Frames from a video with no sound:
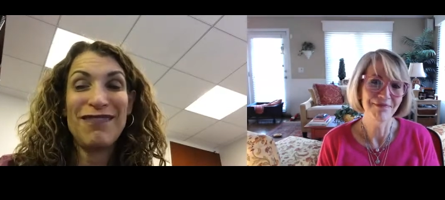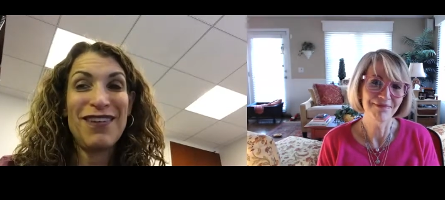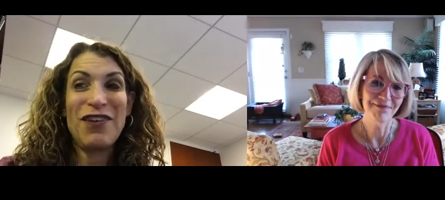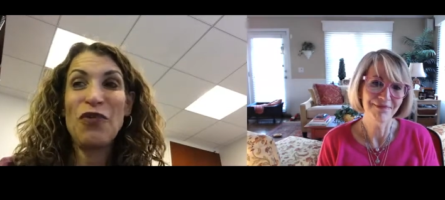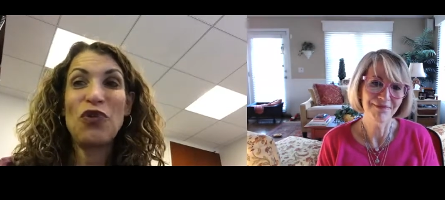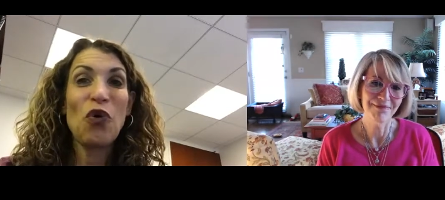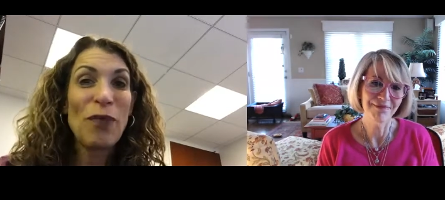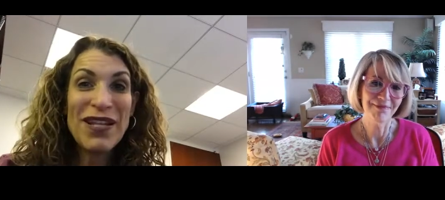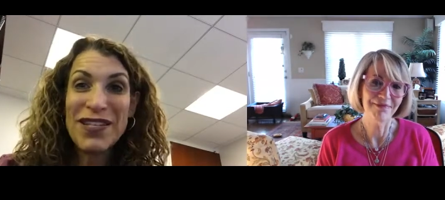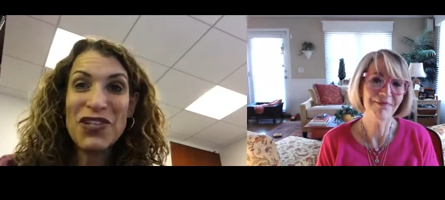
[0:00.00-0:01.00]
Speaker 1: you know your
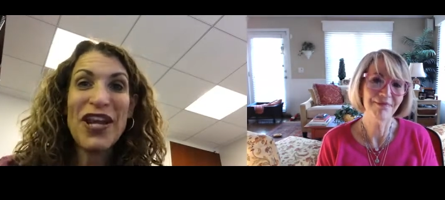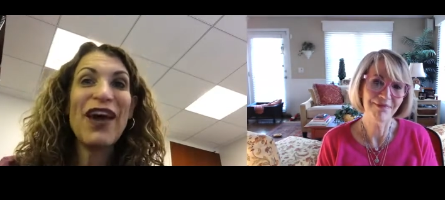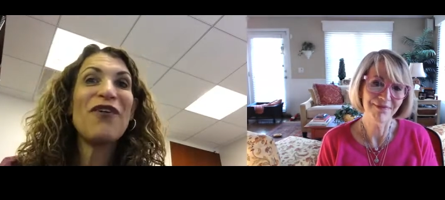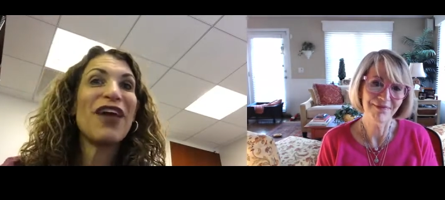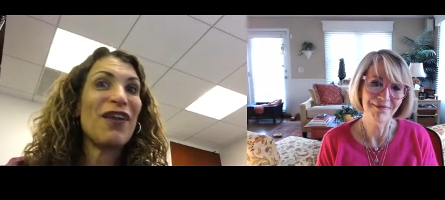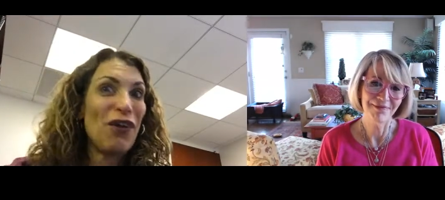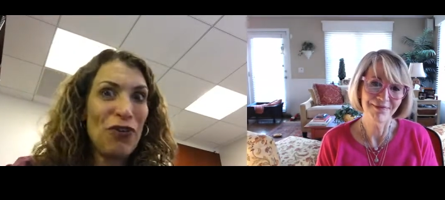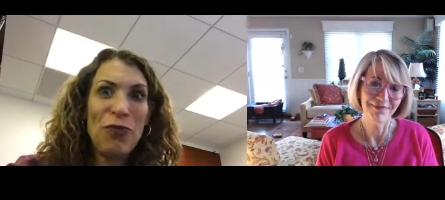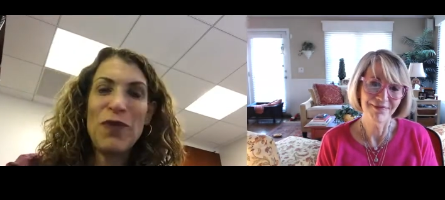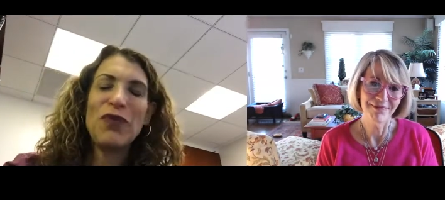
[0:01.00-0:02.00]
message out and other
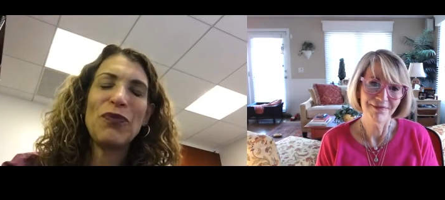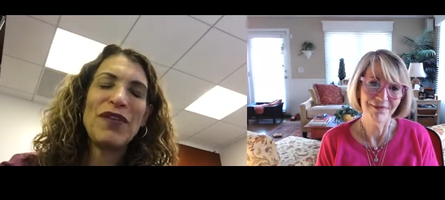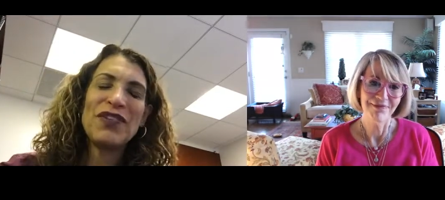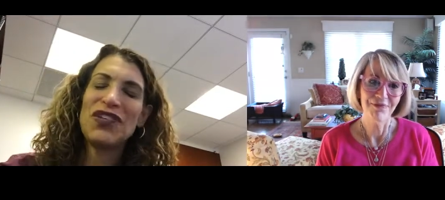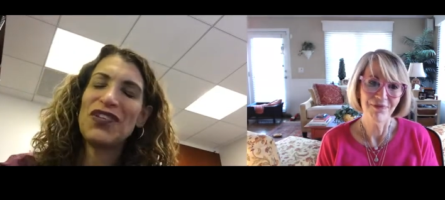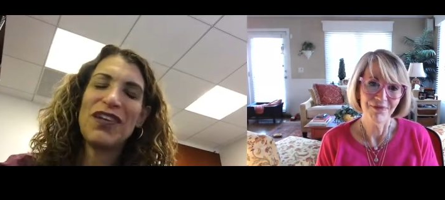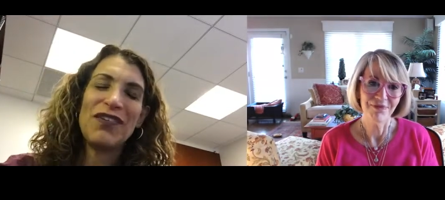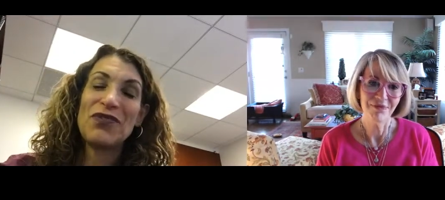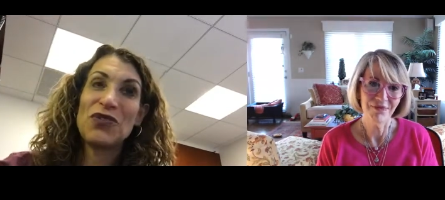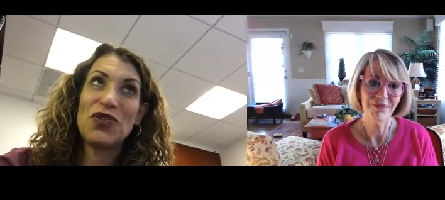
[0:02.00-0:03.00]
people's messages out.
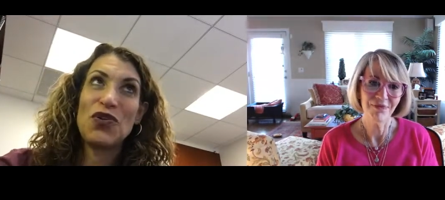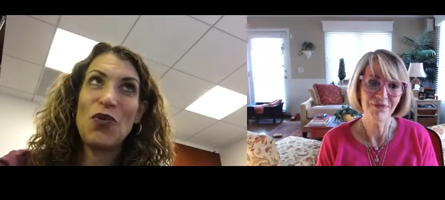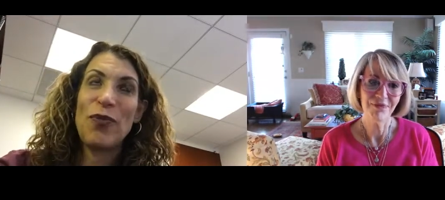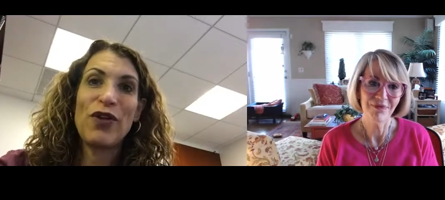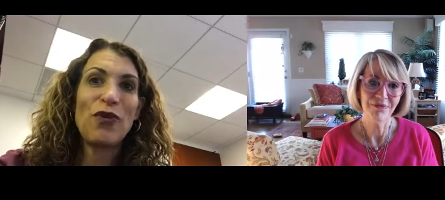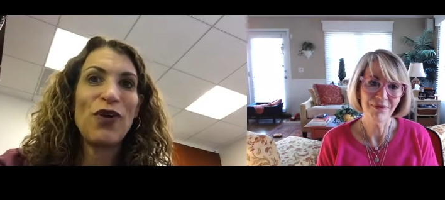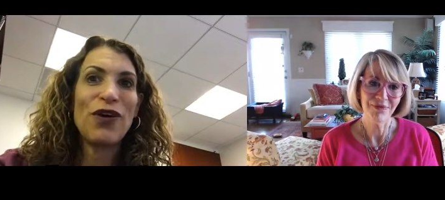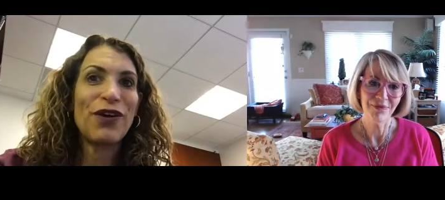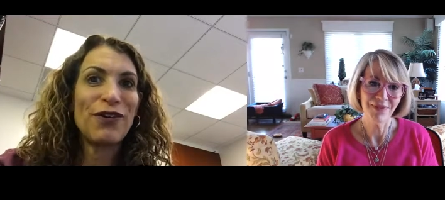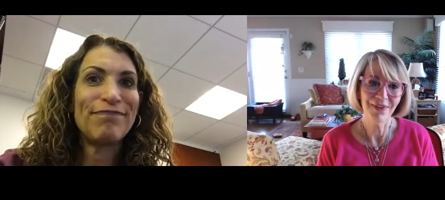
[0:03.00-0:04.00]
There's just no better work.
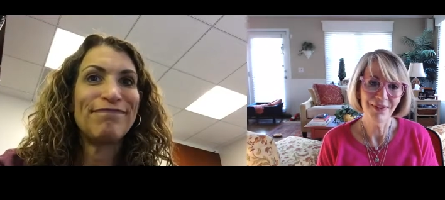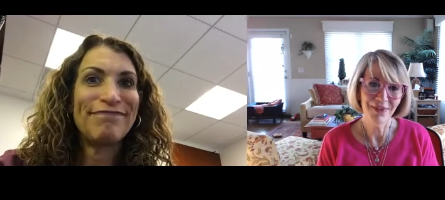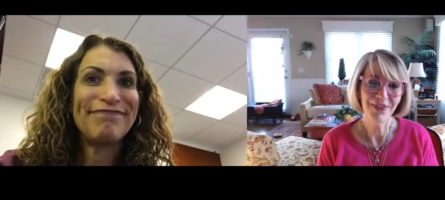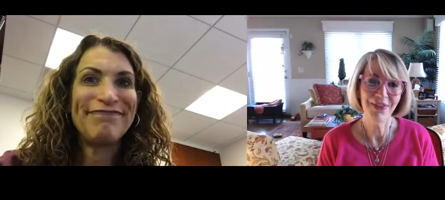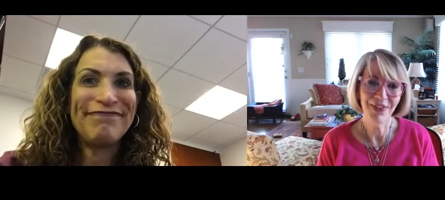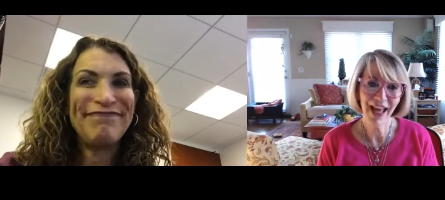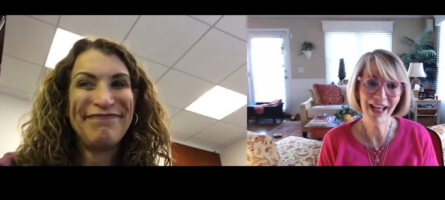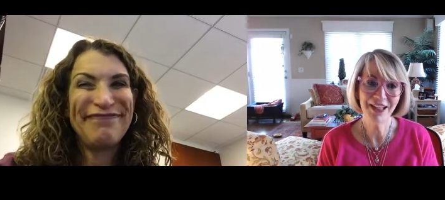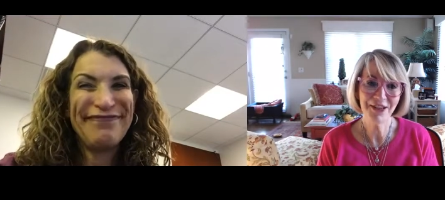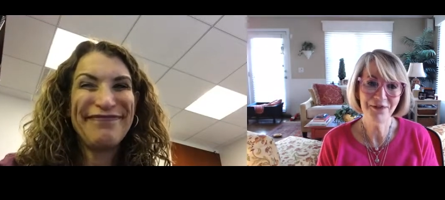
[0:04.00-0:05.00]

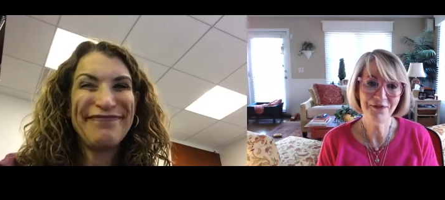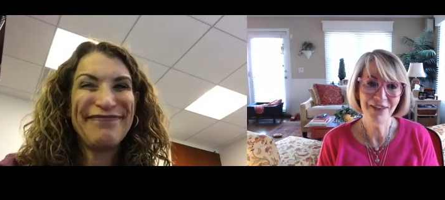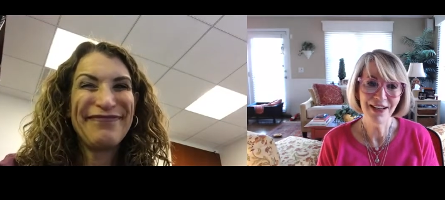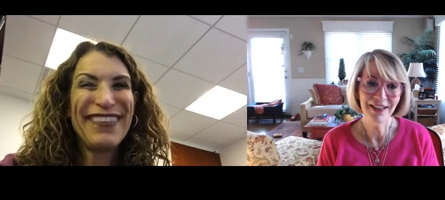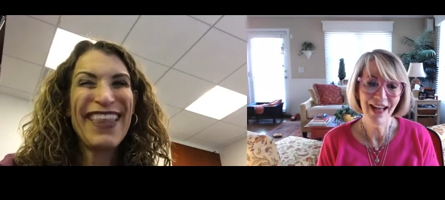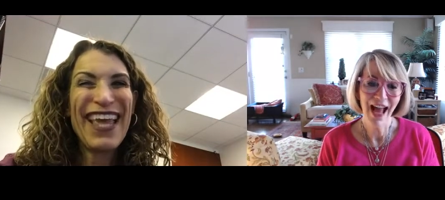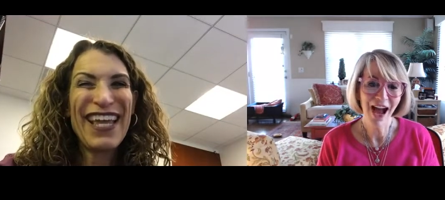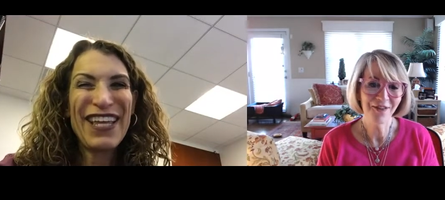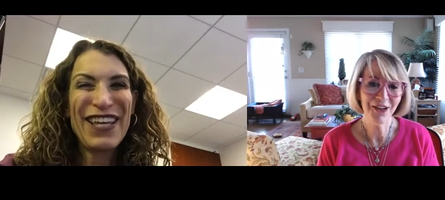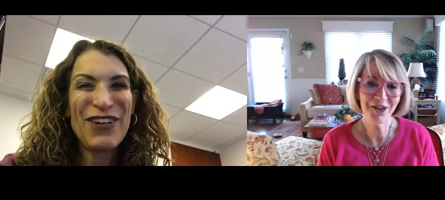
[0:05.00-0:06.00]
Speaker 2: Thank you. Thank
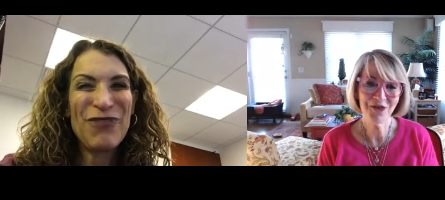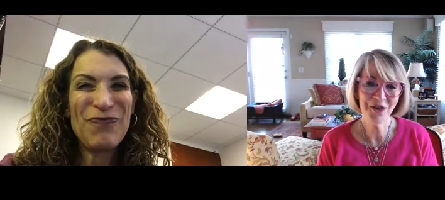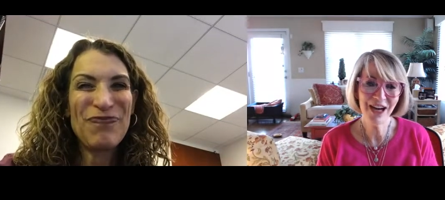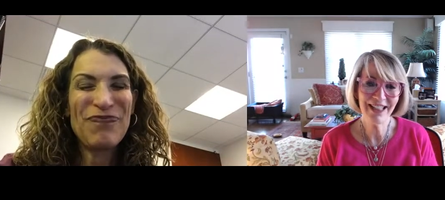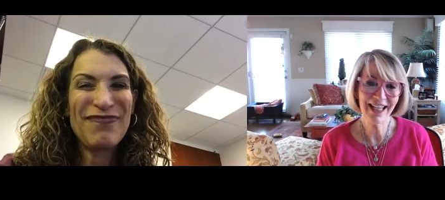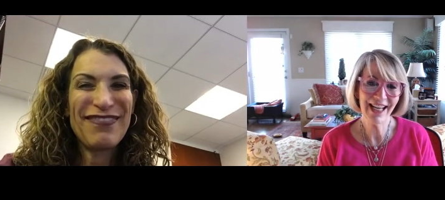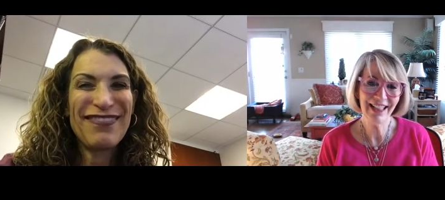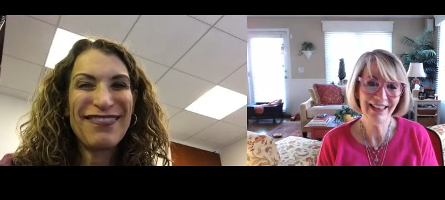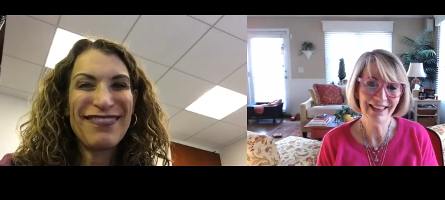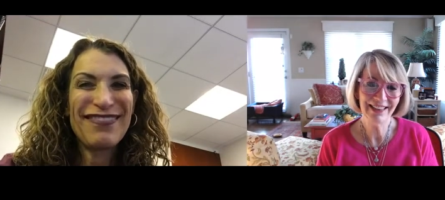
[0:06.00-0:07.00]
have you. Have a great
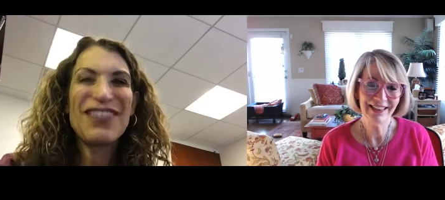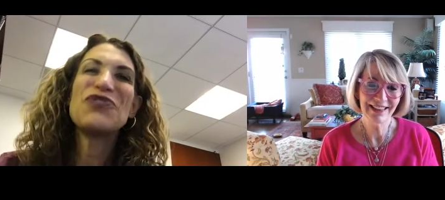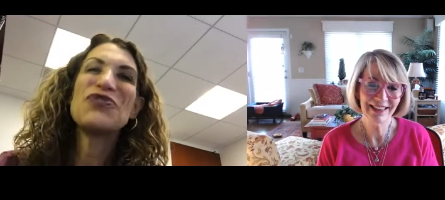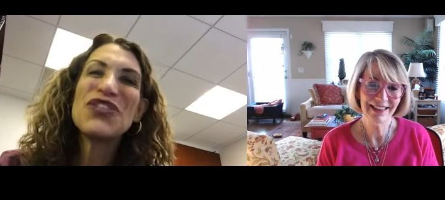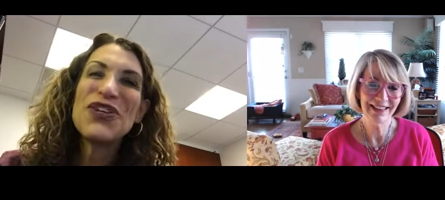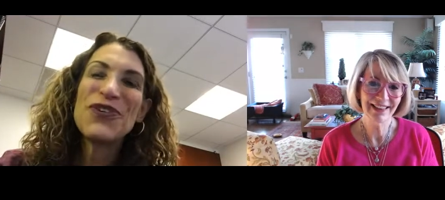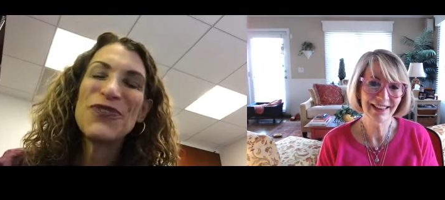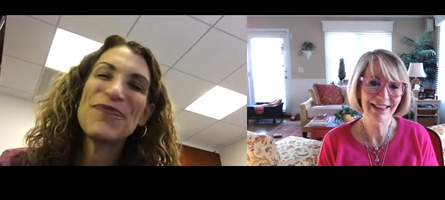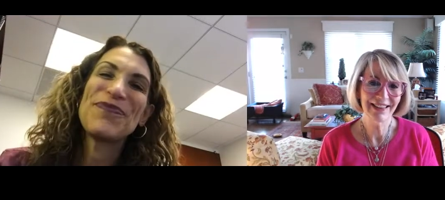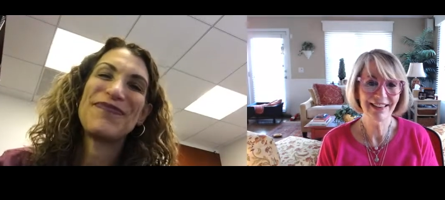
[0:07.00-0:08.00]
day. You too.
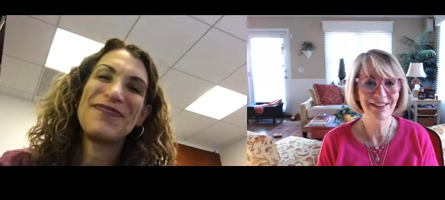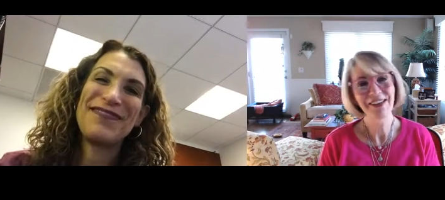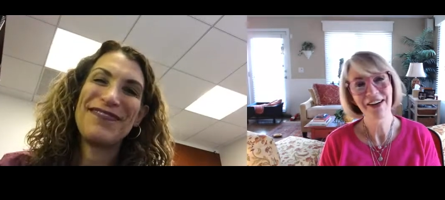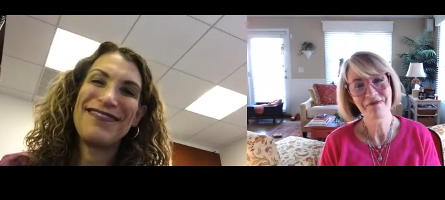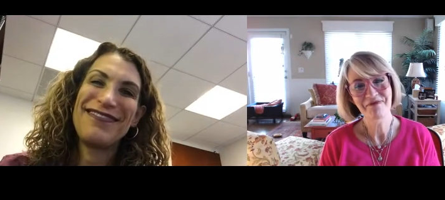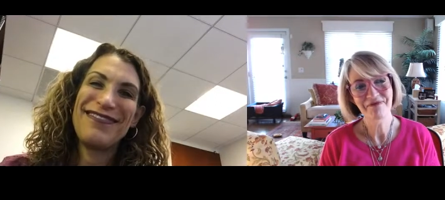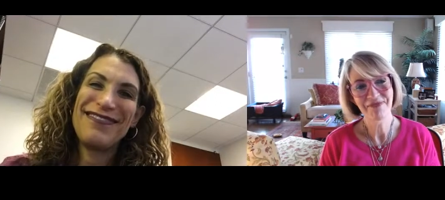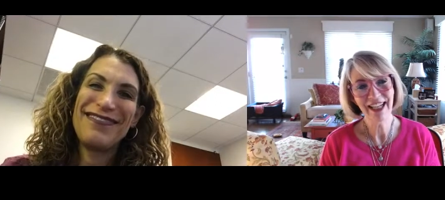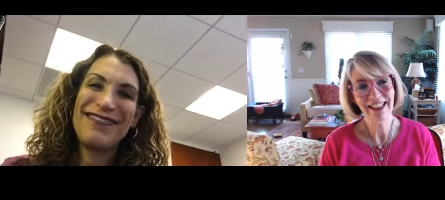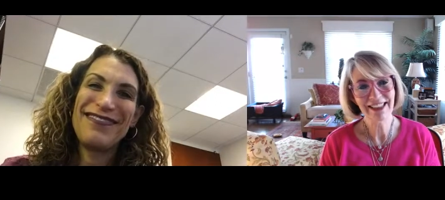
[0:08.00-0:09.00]

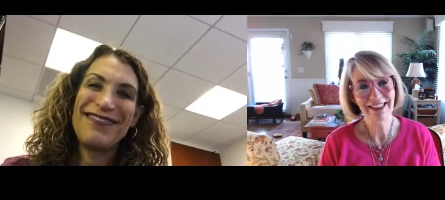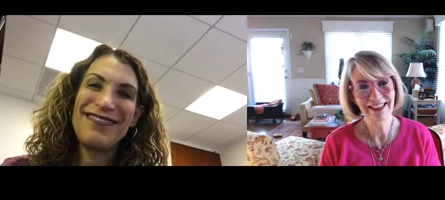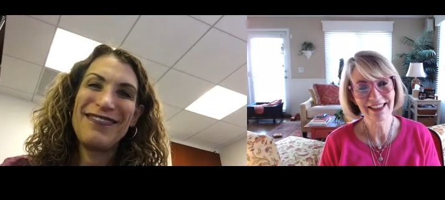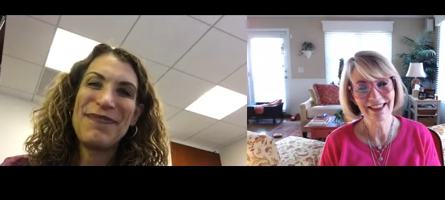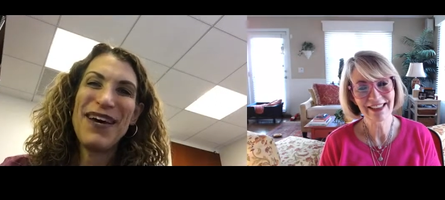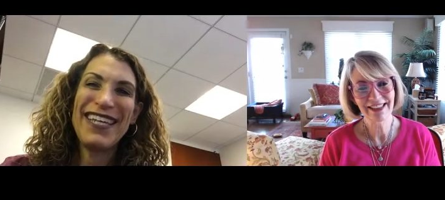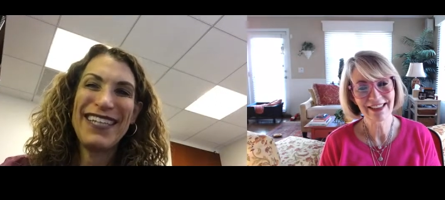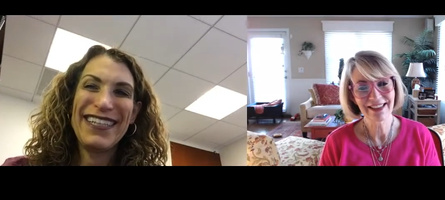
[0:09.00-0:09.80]
Bye. Bye.